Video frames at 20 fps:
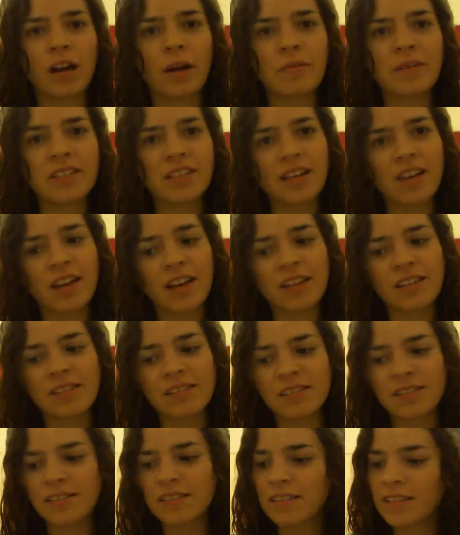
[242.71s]
I'm
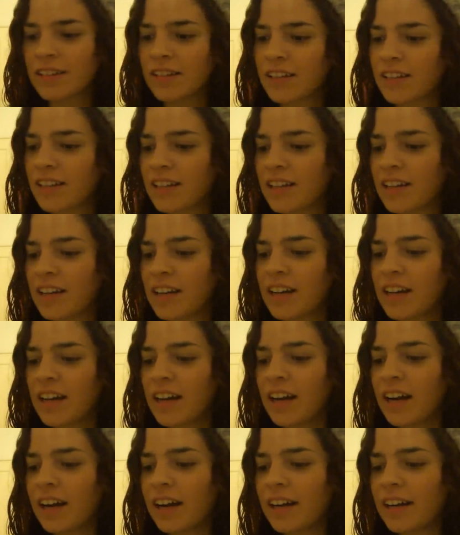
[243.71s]
intense.
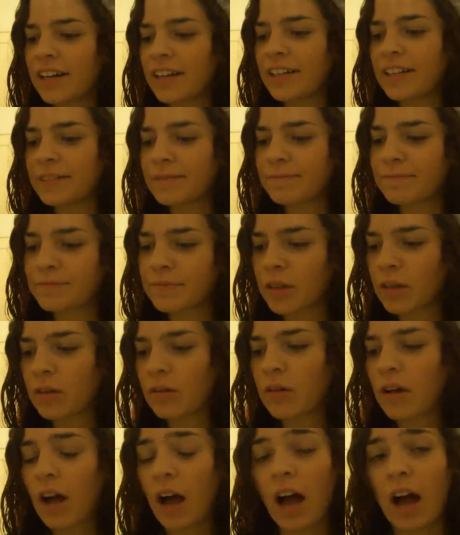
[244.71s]

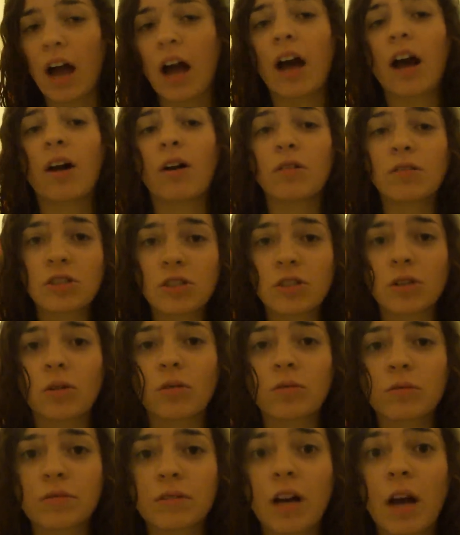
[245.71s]

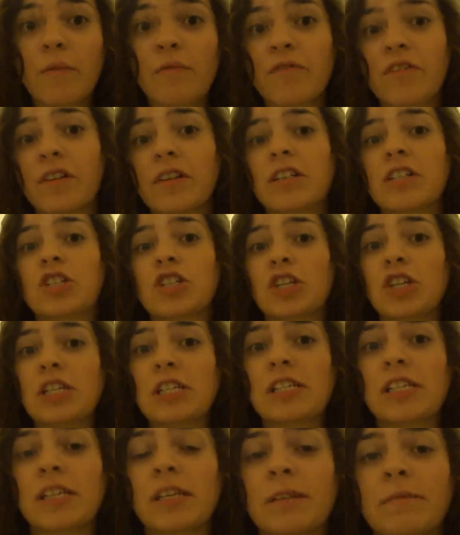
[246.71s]
Also, I'm very
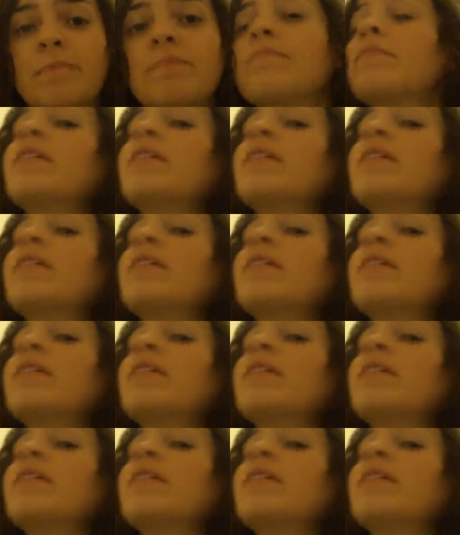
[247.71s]
cheesy.